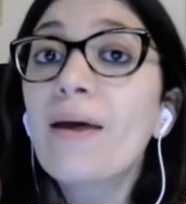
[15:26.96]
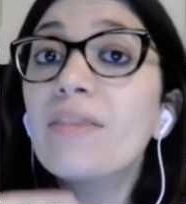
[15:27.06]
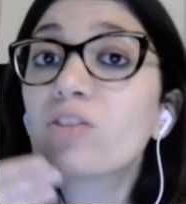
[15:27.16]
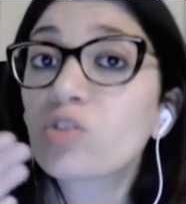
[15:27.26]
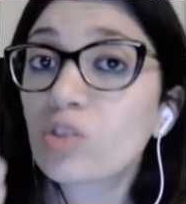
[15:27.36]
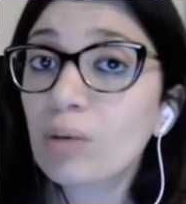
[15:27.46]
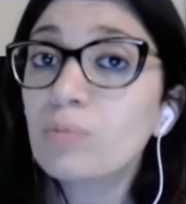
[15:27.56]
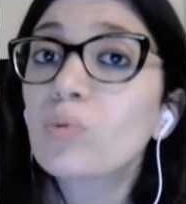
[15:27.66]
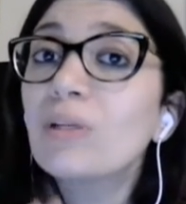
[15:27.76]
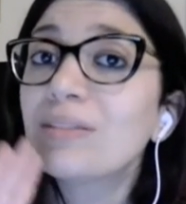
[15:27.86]
The
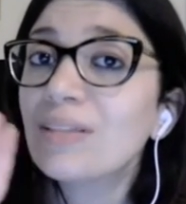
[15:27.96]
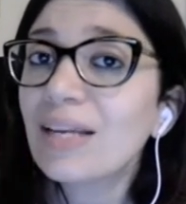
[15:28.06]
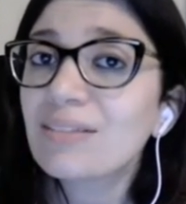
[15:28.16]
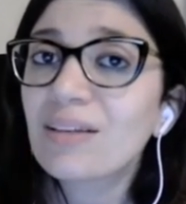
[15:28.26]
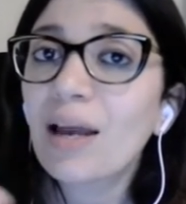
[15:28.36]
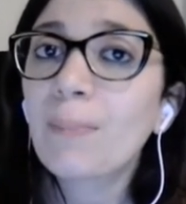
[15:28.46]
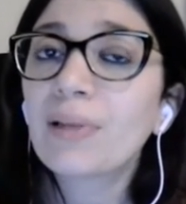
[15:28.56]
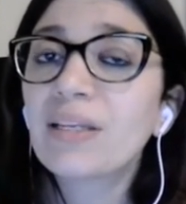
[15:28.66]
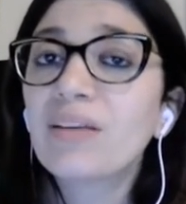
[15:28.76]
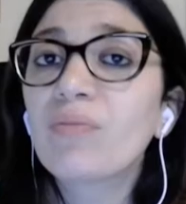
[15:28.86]
script will take time,
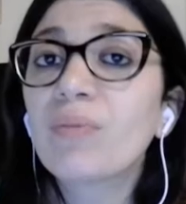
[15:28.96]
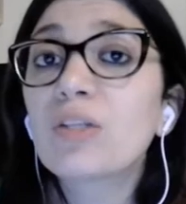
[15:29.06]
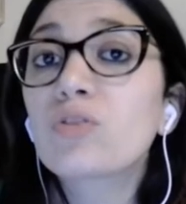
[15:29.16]
believe me,